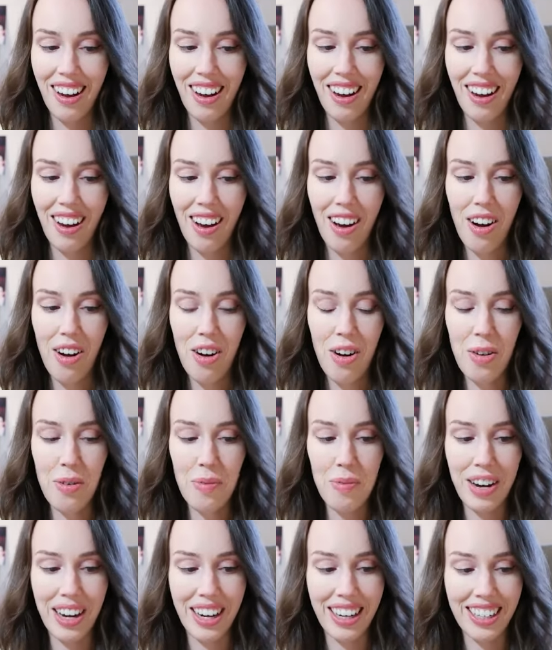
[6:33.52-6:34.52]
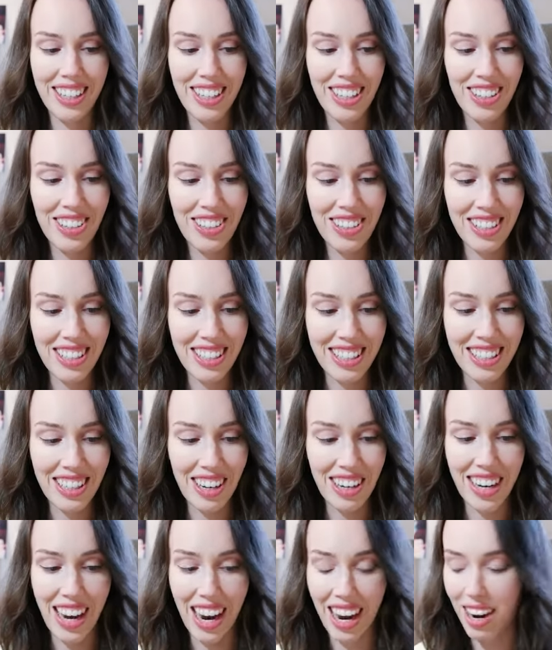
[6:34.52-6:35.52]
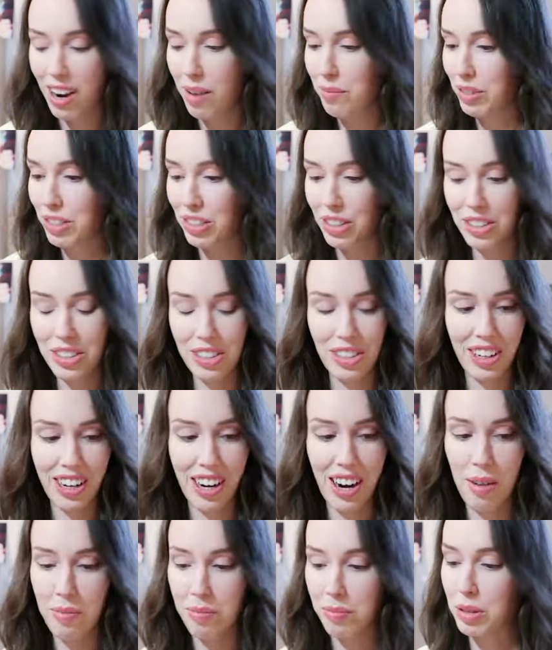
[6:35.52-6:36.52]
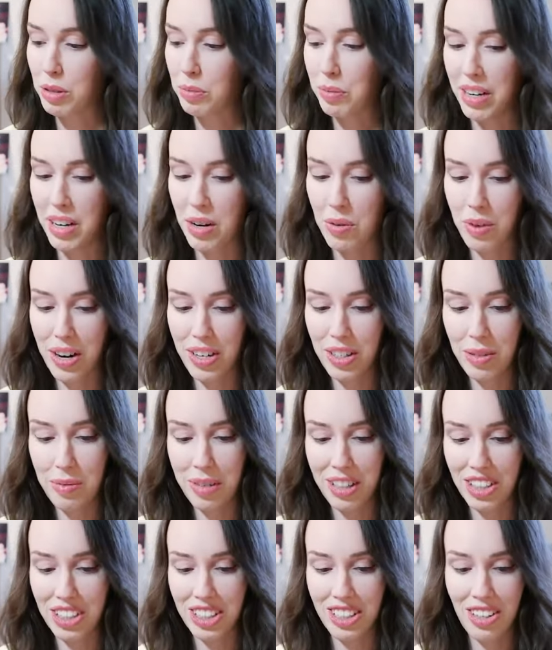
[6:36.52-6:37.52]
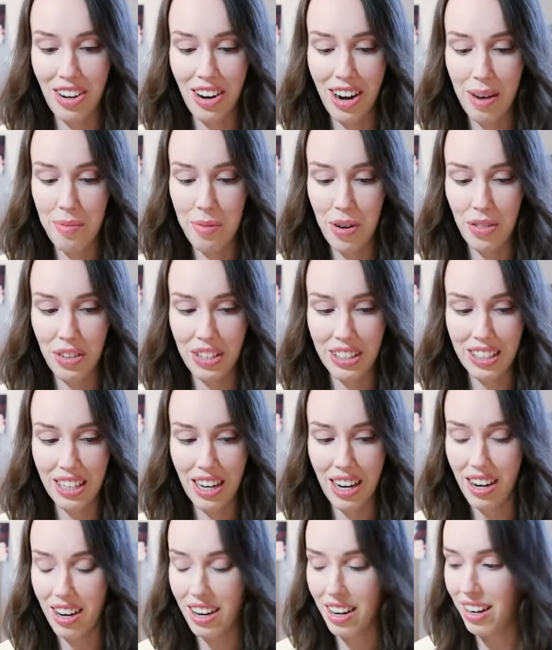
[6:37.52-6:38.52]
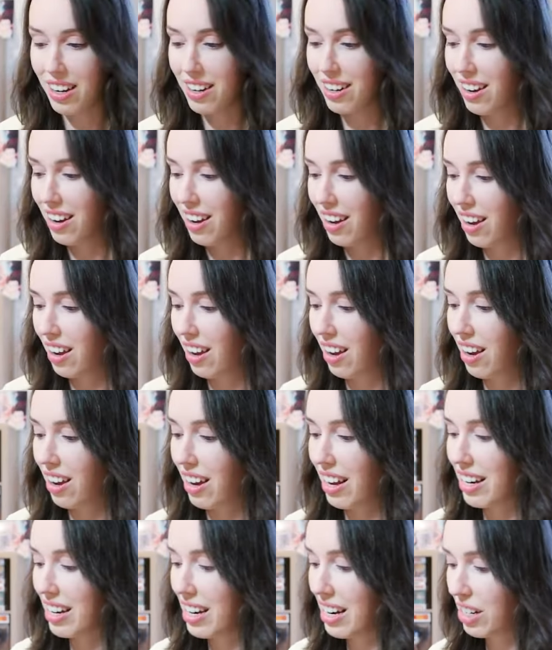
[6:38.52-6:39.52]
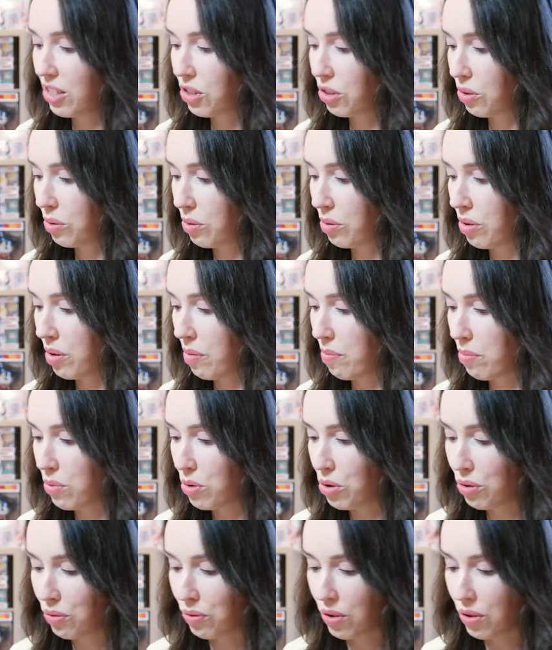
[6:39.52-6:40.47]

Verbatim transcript: Oh my goodness. Okay, I'm so sorry. I'm spending way too much time on this card. I need to move